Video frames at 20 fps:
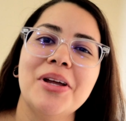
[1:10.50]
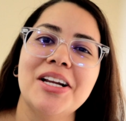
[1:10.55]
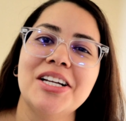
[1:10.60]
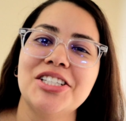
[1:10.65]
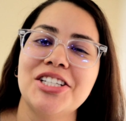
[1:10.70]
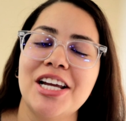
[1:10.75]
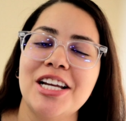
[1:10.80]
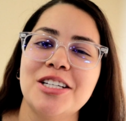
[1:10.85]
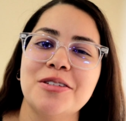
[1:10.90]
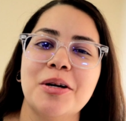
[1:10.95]
me to
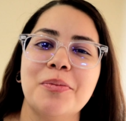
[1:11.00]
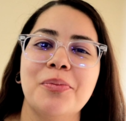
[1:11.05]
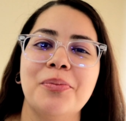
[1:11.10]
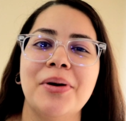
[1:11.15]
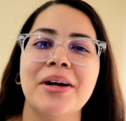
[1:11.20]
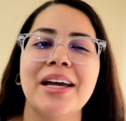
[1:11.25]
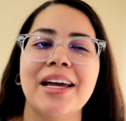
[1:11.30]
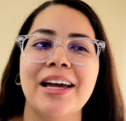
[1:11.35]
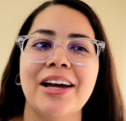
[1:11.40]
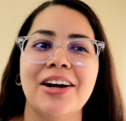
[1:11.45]
change up
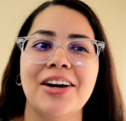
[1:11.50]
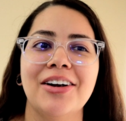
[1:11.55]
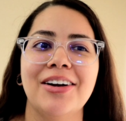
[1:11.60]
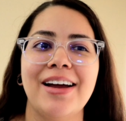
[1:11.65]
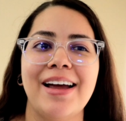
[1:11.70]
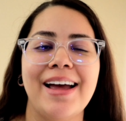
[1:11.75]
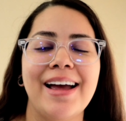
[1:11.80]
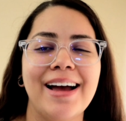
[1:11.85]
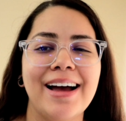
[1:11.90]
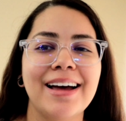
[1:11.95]
my hair
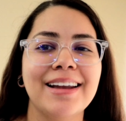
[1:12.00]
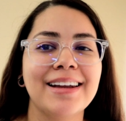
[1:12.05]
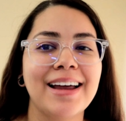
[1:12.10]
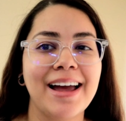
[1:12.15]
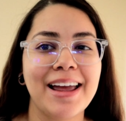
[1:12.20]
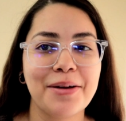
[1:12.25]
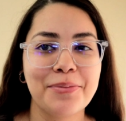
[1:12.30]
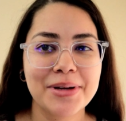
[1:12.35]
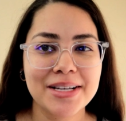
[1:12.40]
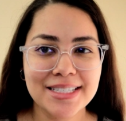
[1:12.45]
and
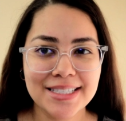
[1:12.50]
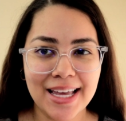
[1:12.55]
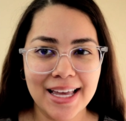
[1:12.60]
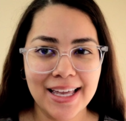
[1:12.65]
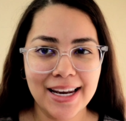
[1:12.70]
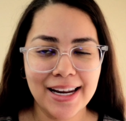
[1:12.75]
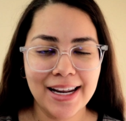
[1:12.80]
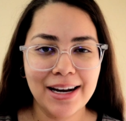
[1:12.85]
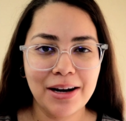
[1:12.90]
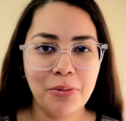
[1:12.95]
I am
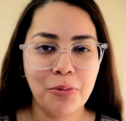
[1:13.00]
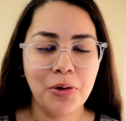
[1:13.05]
excited.